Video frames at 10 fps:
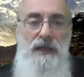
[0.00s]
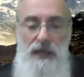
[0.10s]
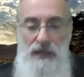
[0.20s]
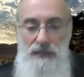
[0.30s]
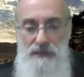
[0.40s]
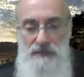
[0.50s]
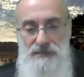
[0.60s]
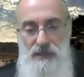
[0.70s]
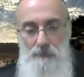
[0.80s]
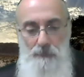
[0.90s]
And
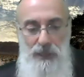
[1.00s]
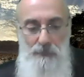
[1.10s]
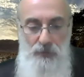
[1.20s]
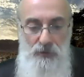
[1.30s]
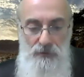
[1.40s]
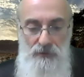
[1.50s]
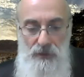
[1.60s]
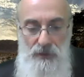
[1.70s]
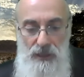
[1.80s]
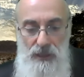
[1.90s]
some people,
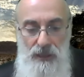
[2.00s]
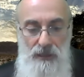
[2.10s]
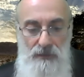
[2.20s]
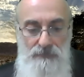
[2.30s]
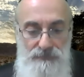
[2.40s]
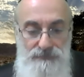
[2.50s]
uh,